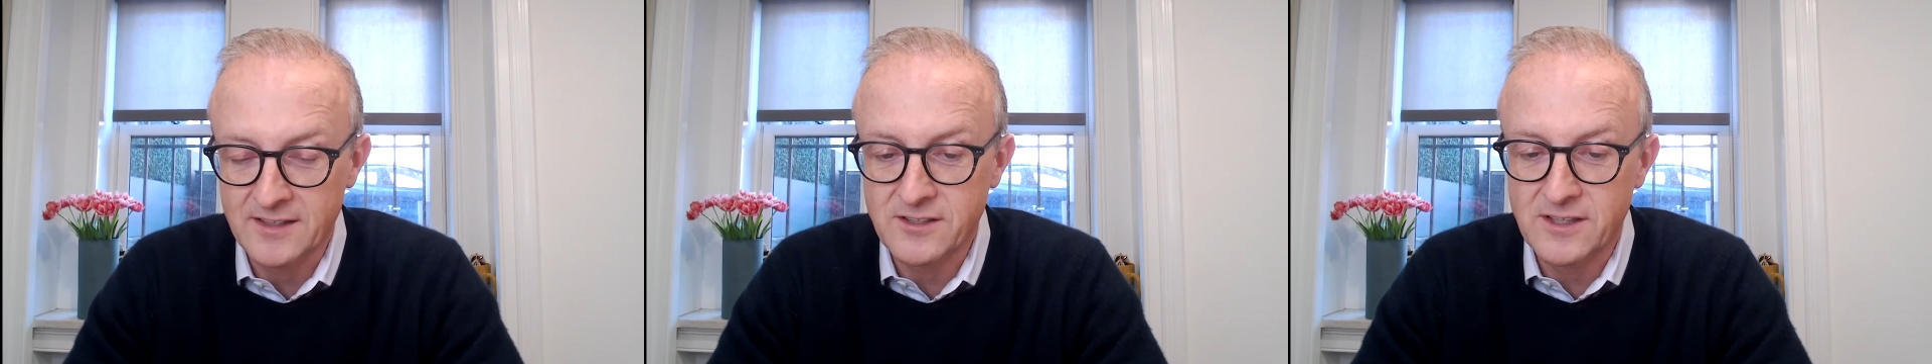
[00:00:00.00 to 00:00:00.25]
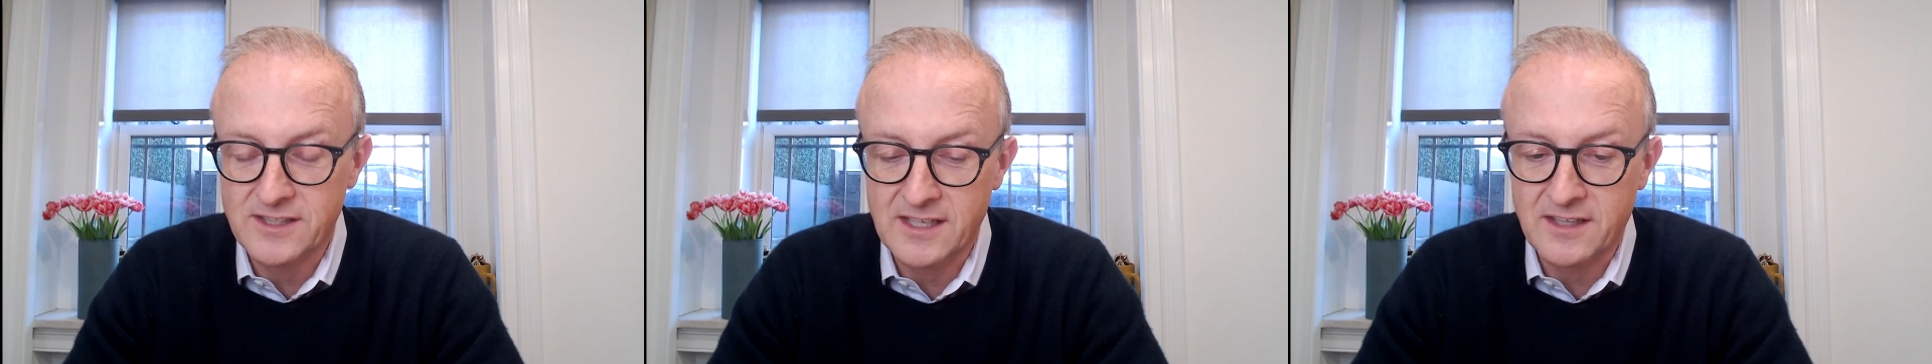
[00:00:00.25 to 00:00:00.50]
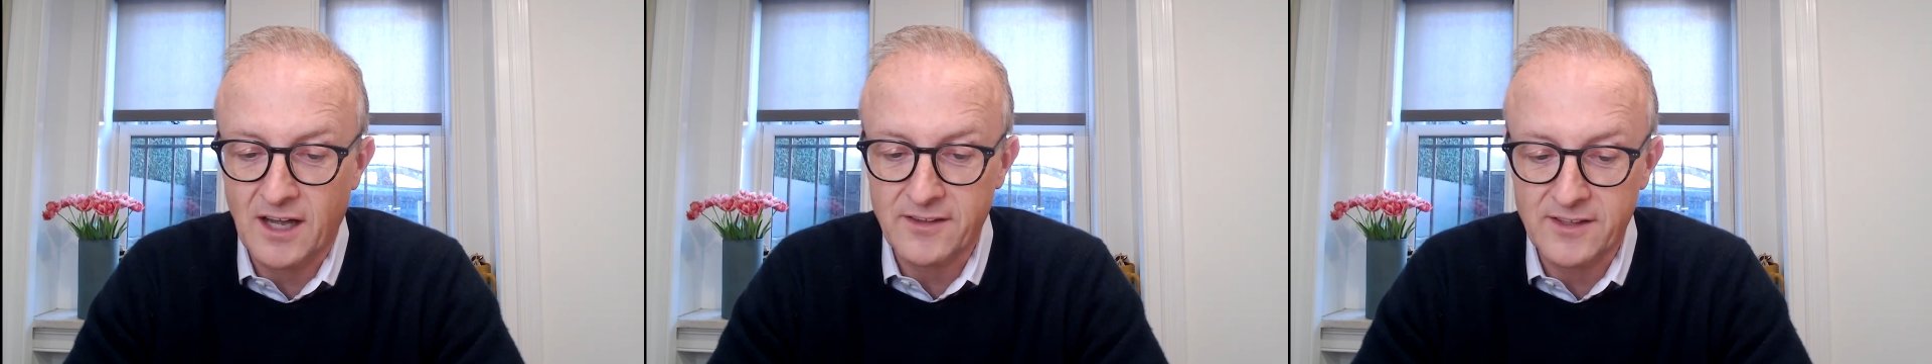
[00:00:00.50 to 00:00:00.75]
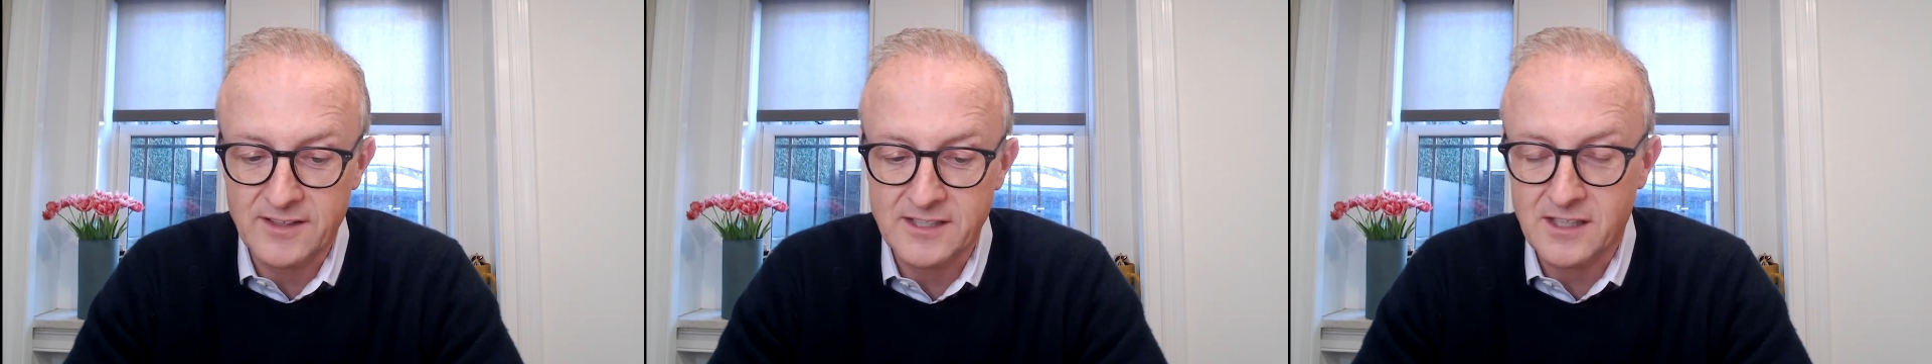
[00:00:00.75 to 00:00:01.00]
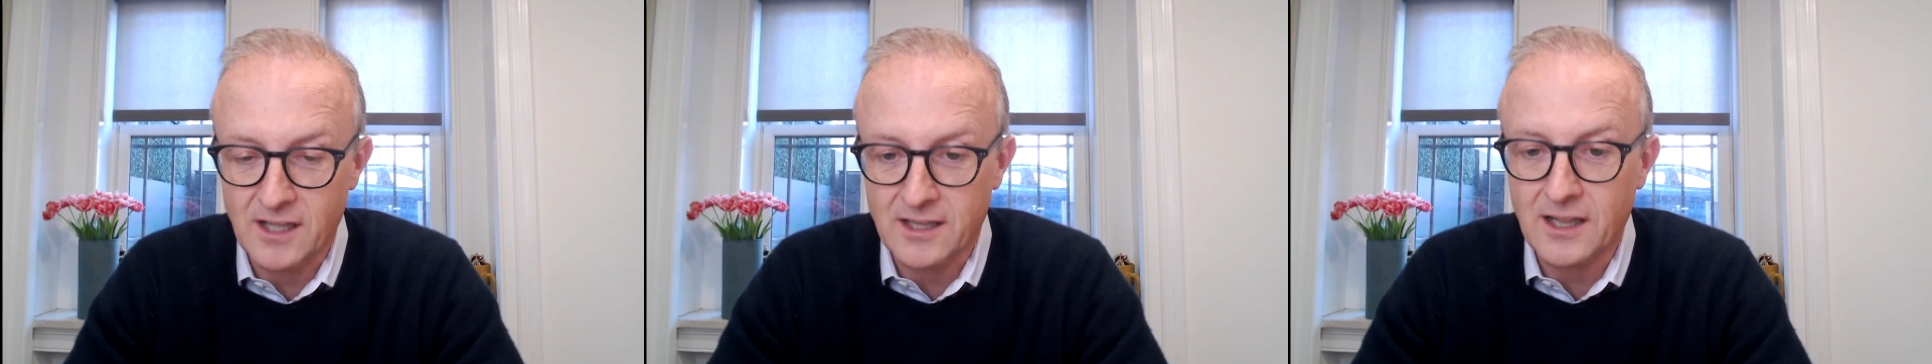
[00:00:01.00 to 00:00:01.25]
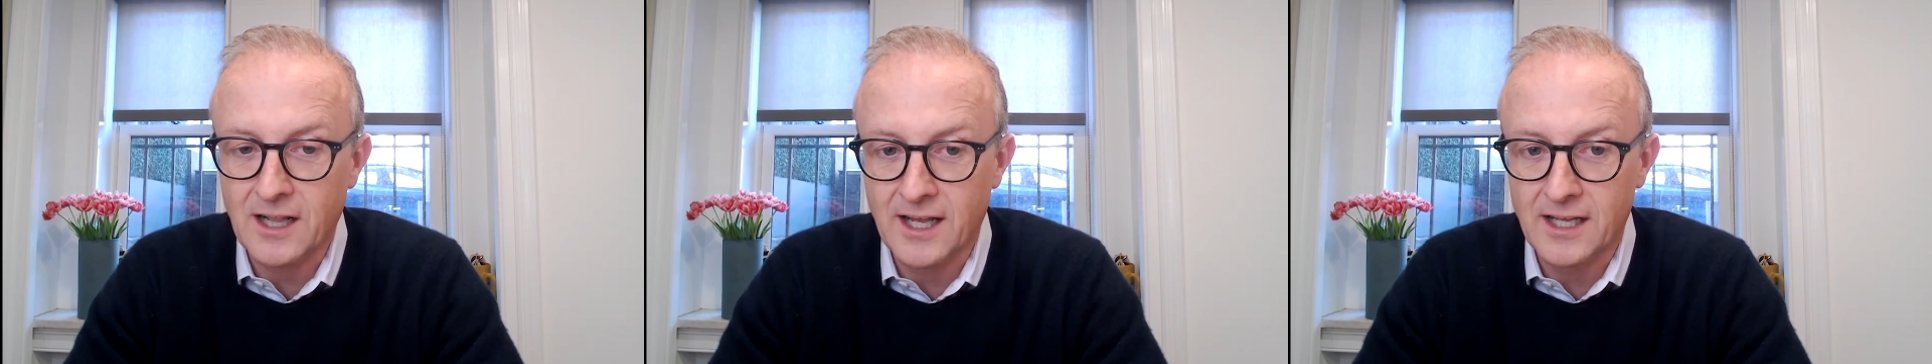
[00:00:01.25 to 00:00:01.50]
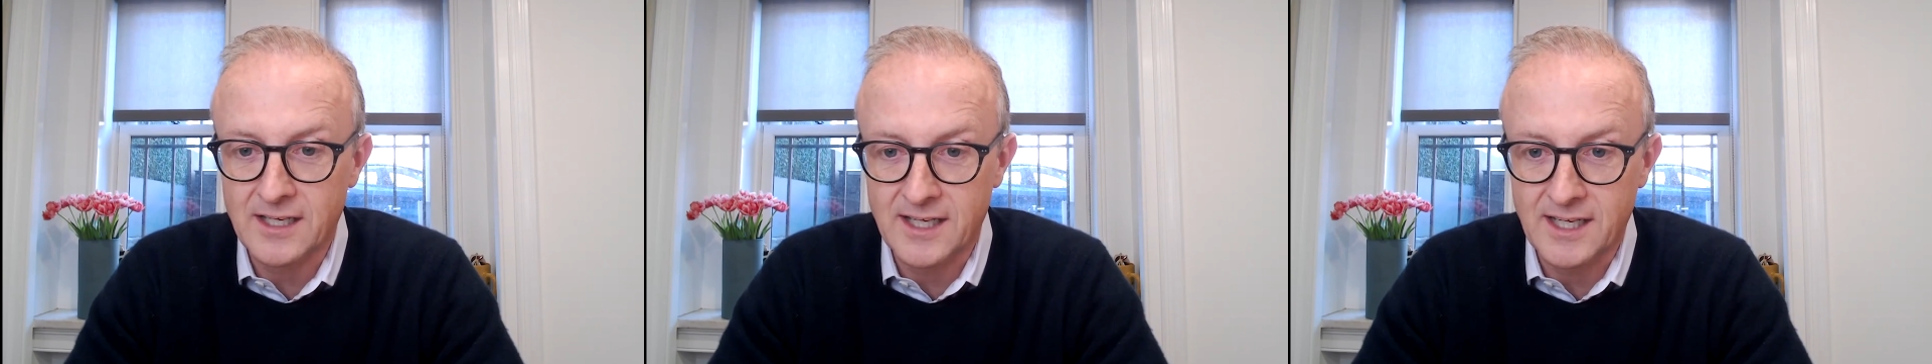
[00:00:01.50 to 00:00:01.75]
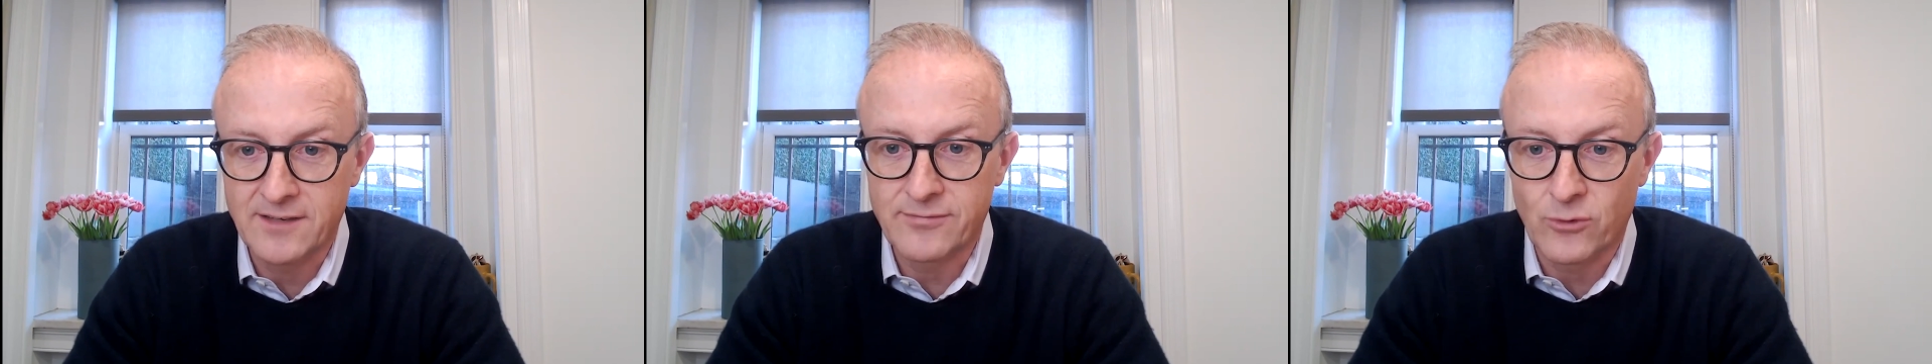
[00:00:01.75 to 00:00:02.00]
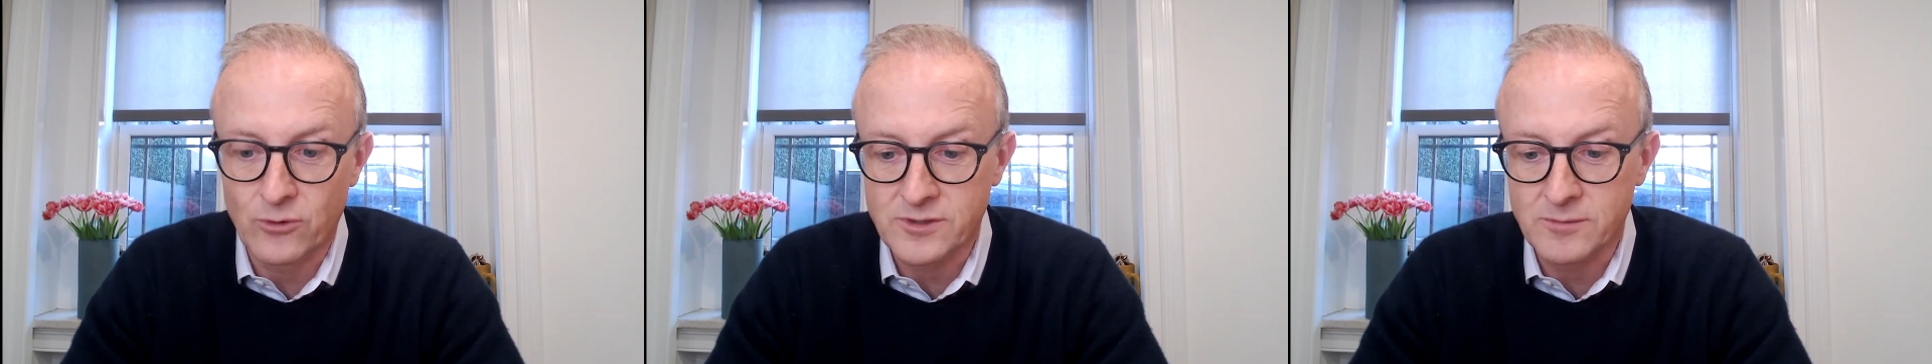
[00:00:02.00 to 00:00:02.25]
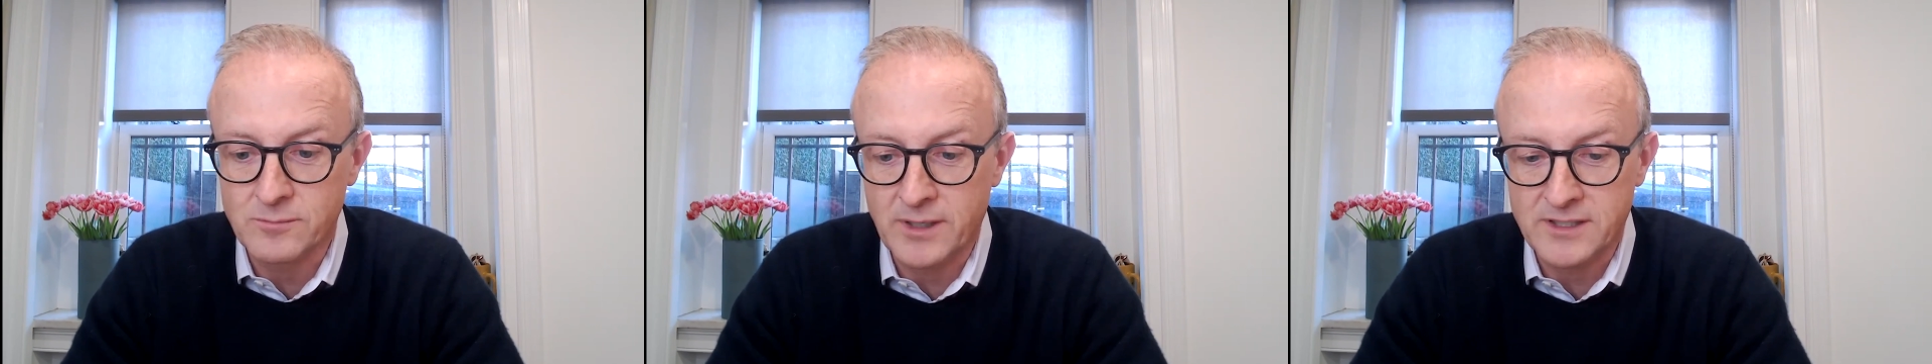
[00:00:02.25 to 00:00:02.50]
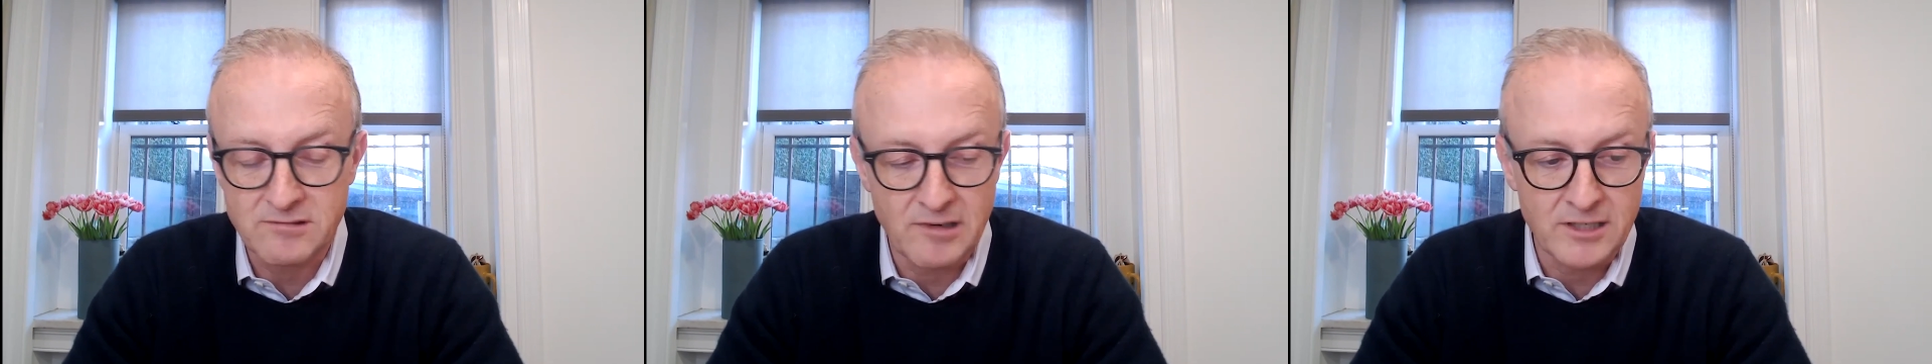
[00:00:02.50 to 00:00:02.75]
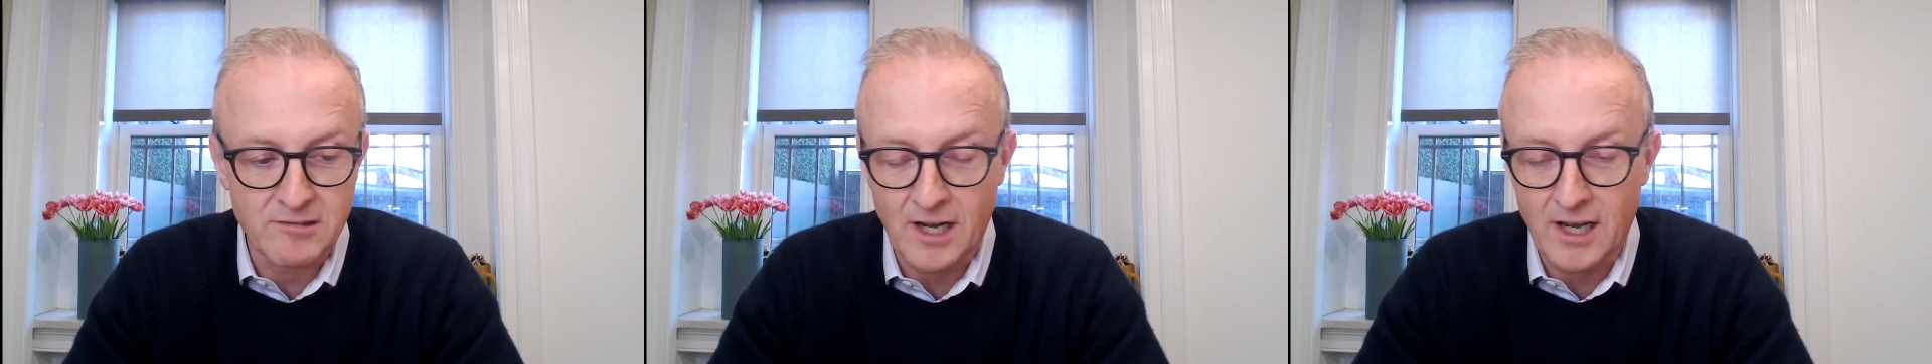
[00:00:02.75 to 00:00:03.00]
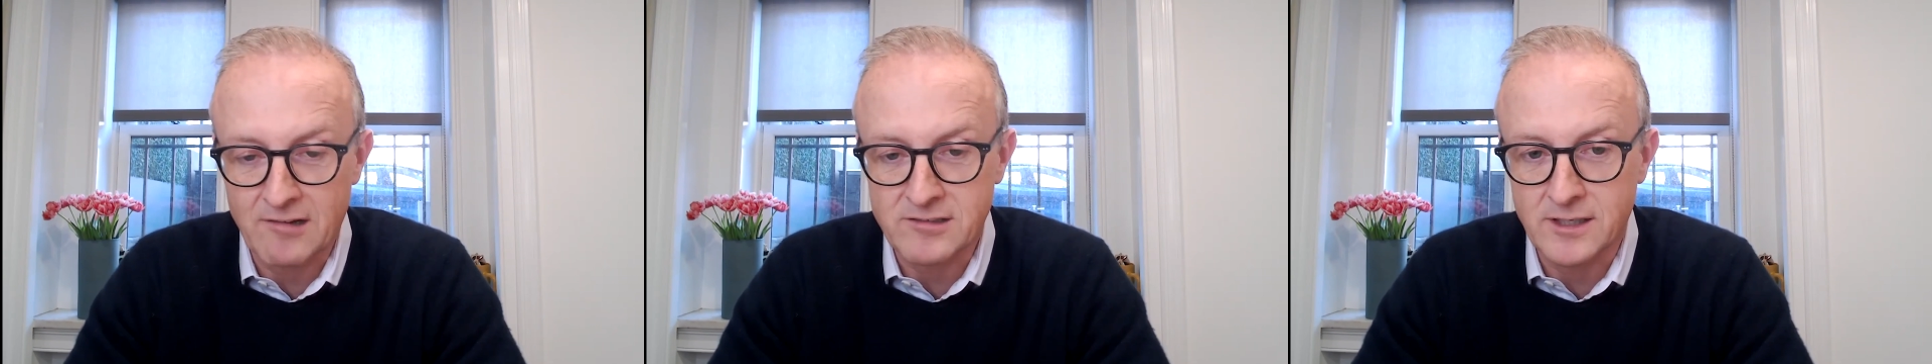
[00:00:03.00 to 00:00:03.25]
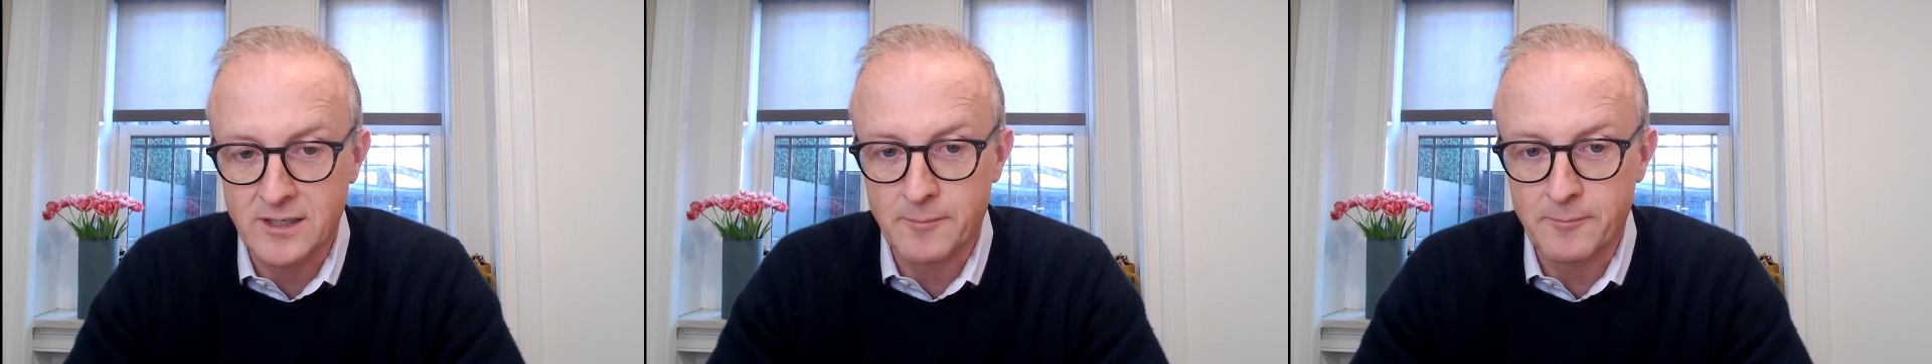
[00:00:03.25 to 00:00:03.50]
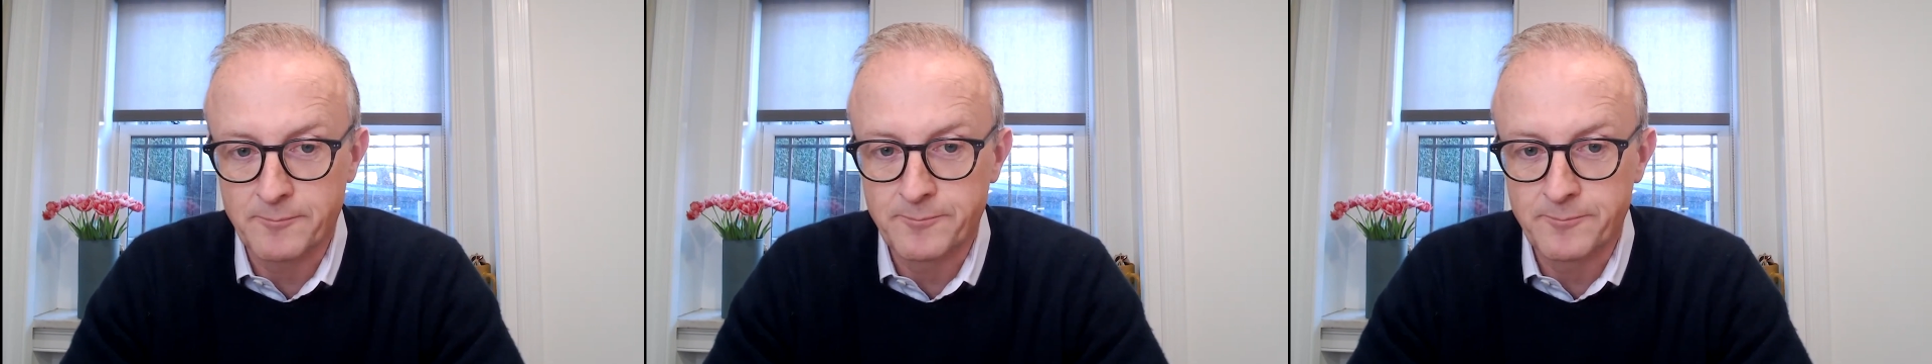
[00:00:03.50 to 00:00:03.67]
So I think there's a clear need for some better regulatory clarity here.